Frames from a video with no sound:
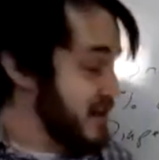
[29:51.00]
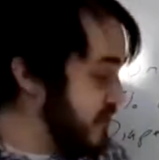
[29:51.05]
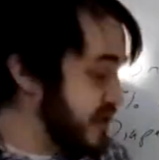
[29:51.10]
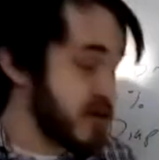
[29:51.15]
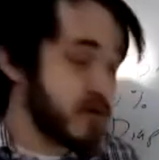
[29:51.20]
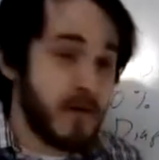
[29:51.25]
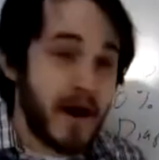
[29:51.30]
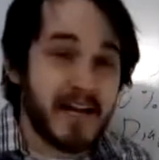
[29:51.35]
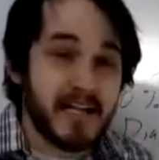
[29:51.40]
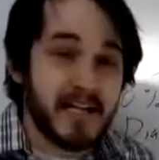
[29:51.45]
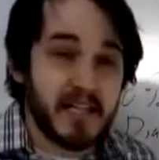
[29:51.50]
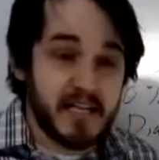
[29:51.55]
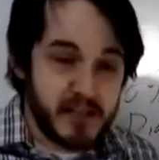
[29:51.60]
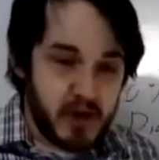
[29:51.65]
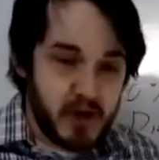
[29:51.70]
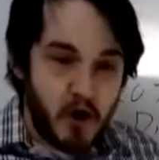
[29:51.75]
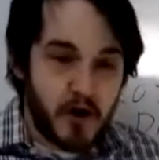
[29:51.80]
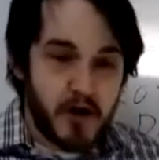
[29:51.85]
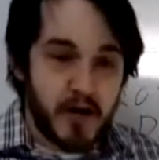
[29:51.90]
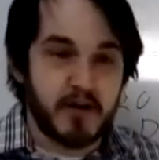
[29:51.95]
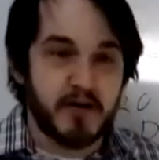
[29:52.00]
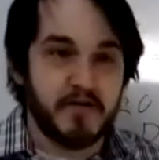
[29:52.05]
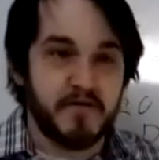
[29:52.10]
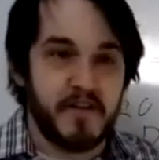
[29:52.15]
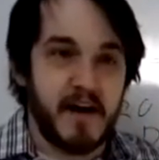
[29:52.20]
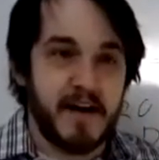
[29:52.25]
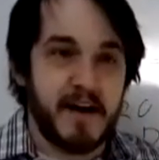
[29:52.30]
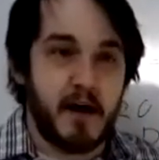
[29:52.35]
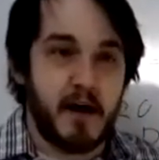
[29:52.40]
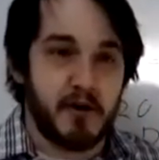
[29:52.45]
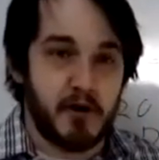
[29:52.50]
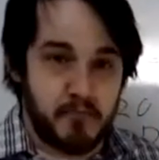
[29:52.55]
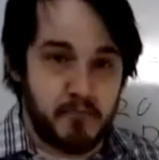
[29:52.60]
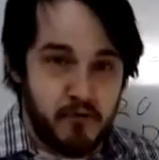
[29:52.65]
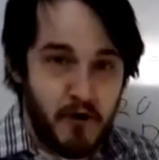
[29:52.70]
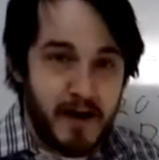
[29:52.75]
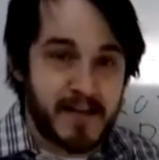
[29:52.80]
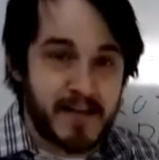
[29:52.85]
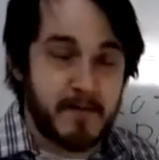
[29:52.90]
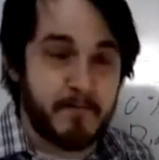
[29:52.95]
Theoretically, Target could find out you're
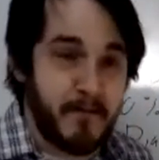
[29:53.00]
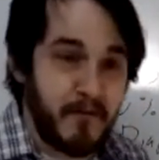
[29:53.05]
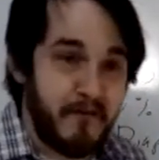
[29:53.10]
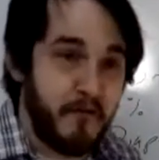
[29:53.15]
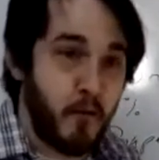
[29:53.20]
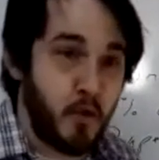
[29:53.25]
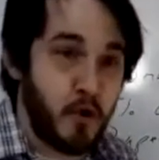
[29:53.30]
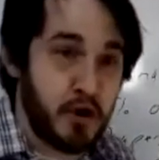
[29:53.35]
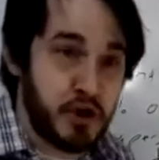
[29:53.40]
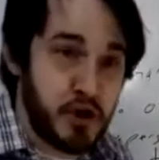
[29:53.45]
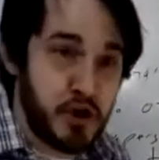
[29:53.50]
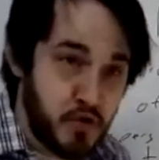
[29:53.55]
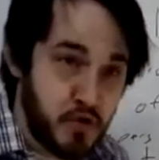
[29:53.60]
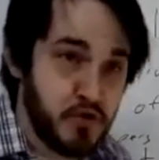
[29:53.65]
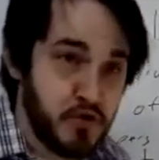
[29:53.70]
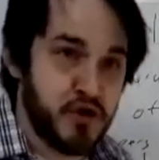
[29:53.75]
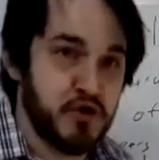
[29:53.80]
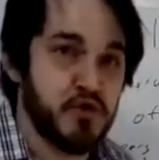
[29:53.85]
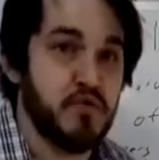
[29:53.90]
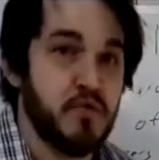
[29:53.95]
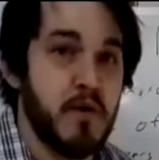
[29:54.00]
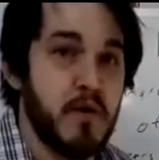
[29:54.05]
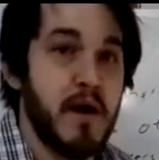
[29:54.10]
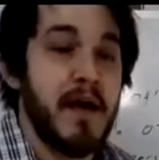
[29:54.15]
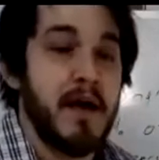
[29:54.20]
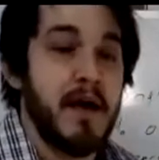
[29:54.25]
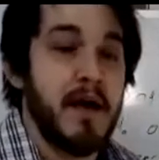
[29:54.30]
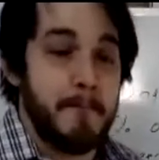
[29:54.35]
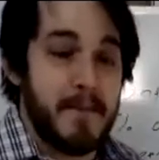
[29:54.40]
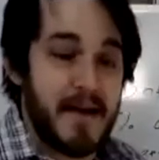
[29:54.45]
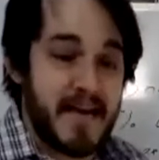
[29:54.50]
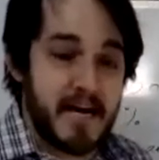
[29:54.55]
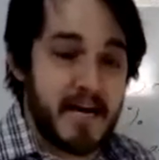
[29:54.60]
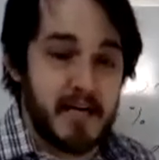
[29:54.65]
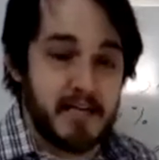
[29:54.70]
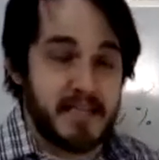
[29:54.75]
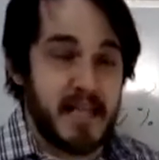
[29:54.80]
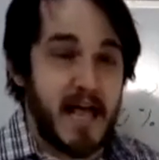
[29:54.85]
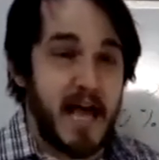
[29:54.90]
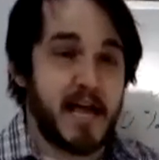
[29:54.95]
pregnant before you do.
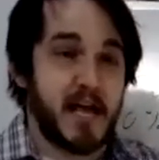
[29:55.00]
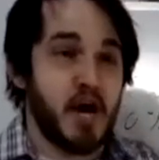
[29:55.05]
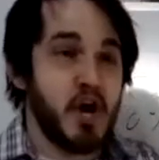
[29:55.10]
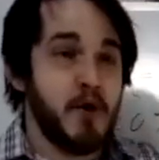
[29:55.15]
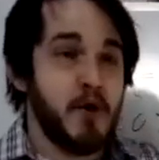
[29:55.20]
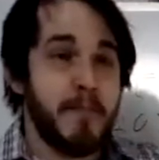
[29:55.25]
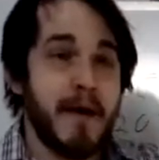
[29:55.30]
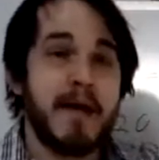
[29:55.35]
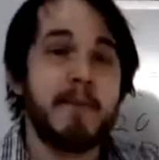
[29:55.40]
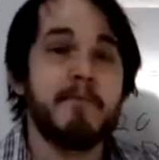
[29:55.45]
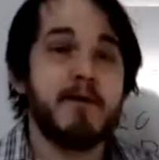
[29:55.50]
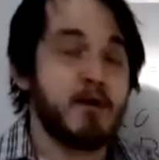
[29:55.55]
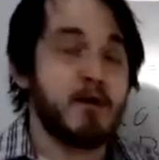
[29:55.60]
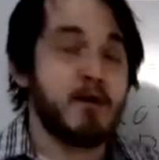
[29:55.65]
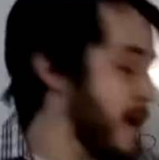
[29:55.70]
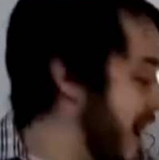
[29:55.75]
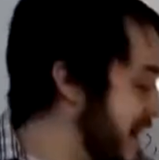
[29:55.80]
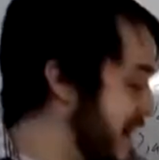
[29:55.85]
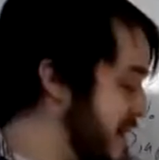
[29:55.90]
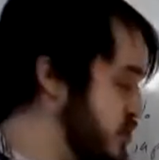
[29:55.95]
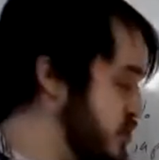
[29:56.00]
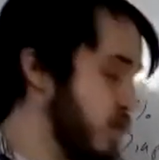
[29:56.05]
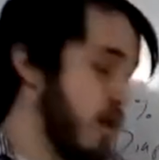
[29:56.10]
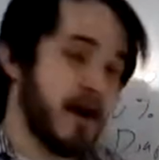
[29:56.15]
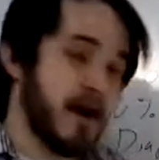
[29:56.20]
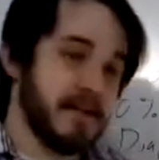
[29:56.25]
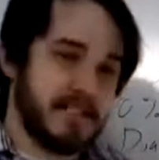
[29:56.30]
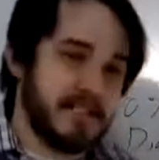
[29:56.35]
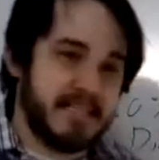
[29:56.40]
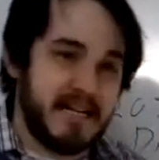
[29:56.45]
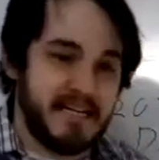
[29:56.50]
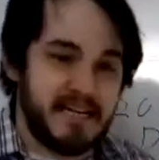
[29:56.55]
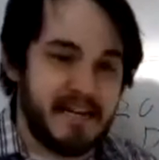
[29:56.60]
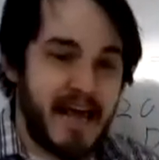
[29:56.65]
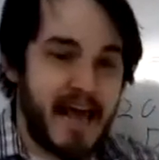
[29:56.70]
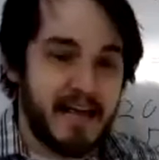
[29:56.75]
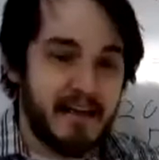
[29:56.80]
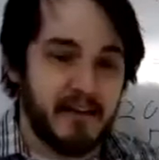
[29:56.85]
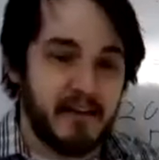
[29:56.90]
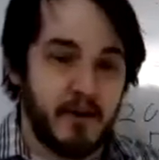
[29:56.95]
because like maybe you're buying new unscented
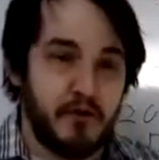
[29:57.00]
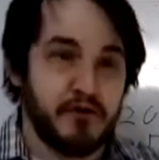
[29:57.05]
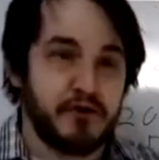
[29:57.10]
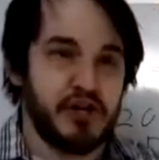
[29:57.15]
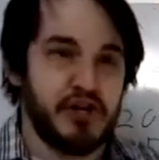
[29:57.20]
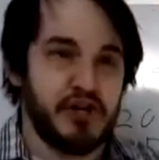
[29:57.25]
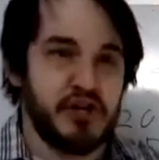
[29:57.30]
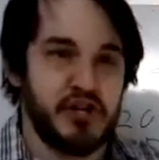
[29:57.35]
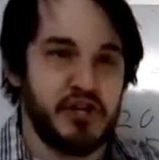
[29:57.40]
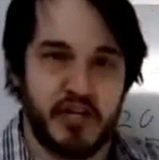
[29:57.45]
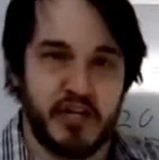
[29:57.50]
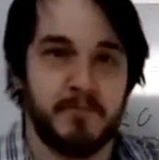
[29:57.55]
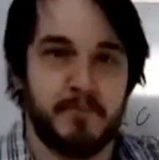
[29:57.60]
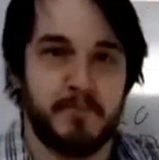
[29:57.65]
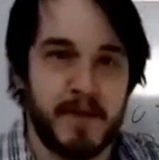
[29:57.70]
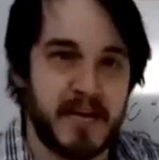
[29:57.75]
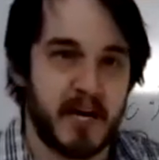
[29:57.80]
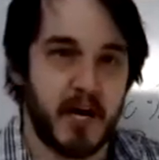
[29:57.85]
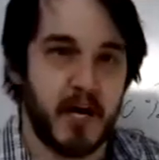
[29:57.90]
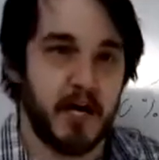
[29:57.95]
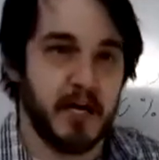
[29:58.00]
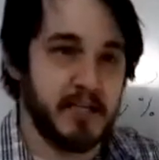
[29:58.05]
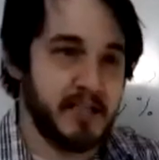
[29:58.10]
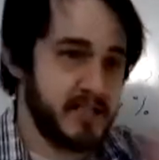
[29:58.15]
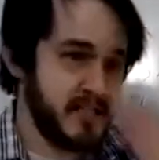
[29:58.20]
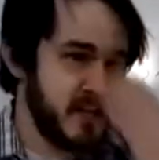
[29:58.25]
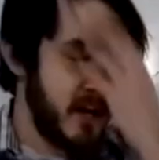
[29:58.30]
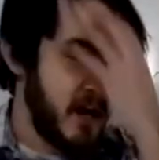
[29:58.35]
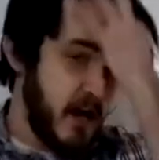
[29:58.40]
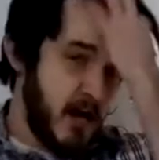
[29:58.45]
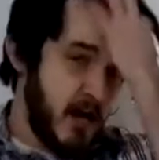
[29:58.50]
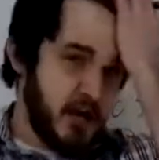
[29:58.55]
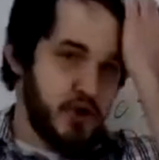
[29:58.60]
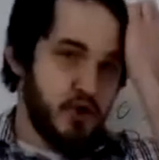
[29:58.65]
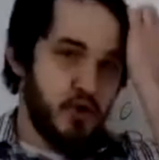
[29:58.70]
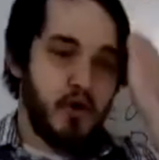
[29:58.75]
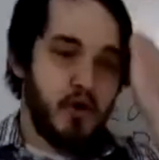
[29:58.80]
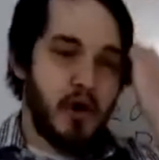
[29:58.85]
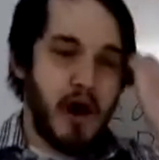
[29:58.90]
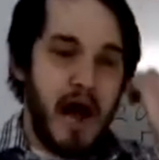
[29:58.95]
hand lotion just because
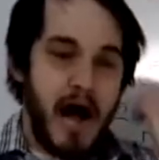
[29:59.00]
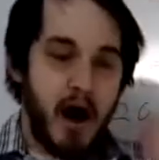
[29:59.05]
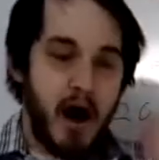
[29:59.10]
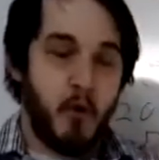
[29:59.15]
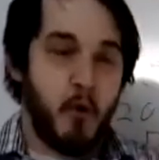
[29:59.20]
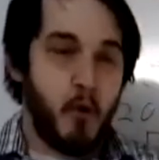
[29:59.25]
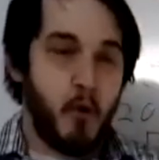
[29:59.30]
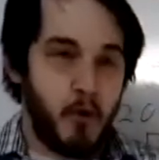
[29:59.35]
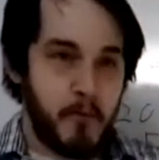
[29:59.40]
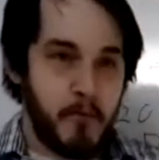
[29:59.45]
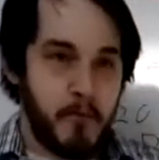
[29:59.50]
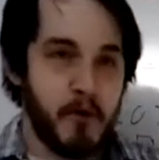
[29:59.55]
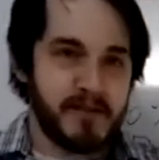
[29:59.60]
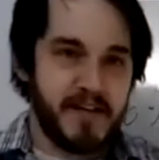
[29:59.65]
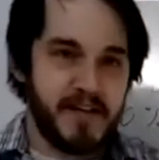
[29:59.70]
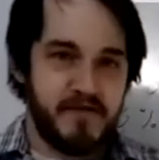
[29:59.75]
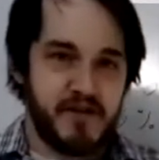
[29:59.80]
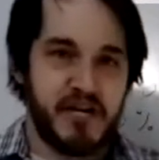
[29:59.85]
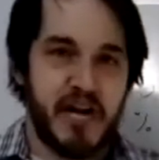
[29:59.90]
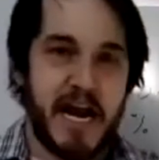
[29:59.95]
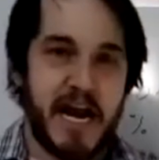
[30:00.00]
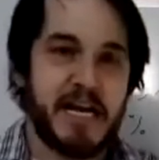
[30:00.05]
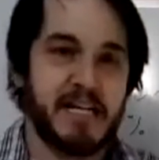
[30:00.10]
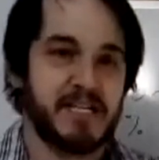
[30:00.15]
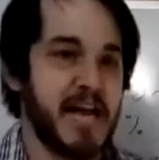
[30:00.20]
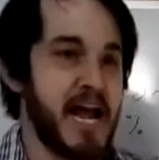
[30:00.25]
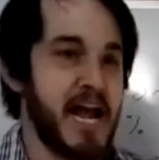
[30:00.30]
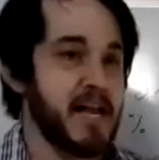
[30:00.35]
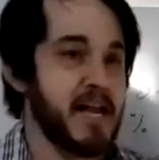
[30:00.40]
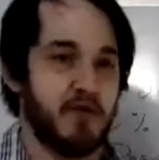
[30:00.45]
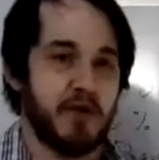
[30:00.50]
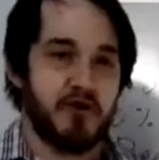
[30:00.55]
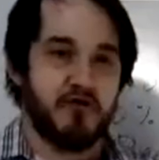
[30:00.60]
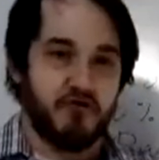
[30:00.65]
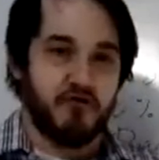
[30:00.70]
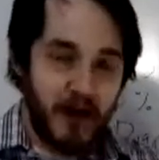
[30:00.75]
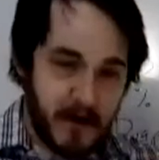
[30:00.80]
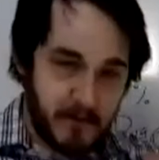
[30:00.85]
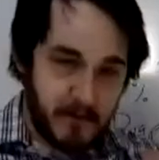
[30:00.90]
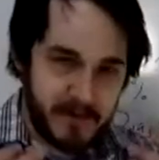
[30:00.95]
your hormones have changed and you're
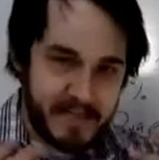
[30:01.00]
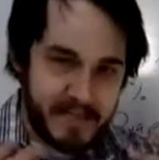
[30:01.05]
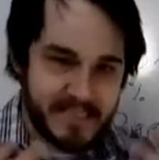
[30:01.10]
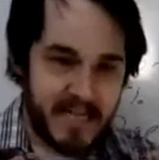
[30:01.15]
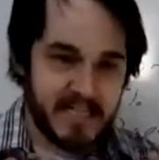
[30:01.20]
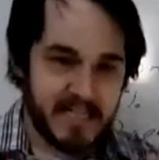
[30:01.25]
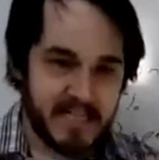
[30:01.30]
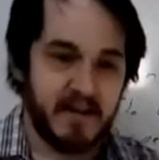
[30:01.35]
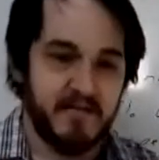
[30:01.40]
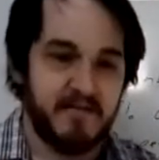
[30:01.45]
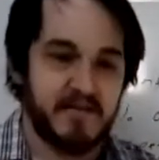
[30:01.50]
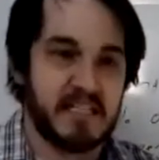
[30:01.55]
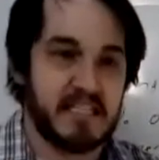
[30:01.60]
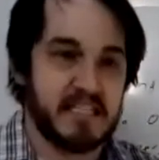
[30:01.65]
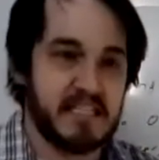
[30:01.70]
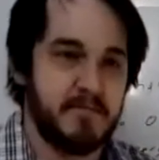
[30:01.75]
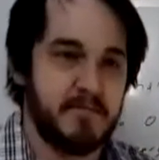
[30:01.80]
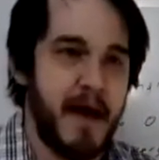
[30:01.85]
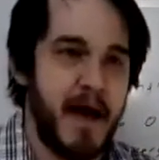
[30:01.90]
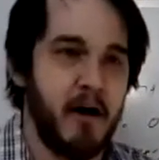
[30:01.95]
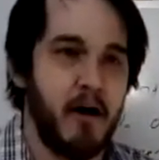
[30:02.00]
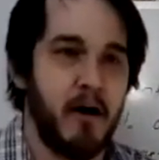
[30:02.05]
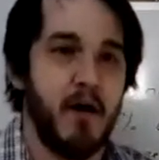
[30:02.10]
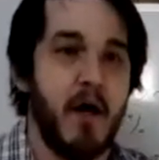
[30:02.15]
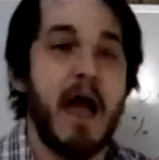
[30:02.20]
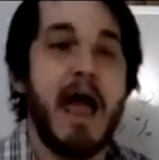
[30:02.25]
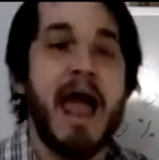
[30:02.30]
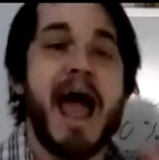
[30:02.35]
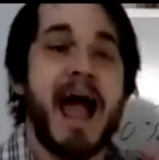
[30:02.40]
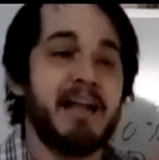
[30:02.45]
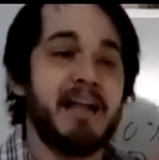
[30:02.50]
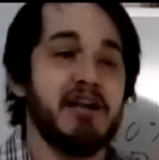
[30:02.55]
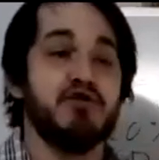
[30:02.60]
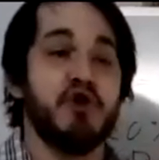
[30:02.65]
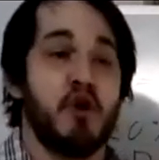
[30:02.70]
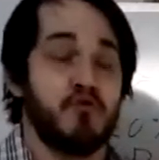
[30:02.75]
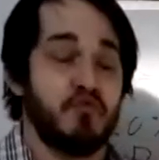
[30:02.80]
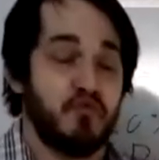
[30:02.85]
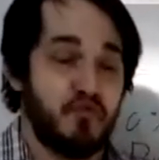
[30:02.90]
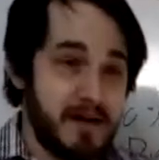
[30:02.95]
incredibly sensitive to smell, and you
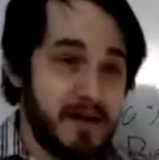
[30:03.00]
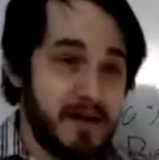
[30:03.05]
don't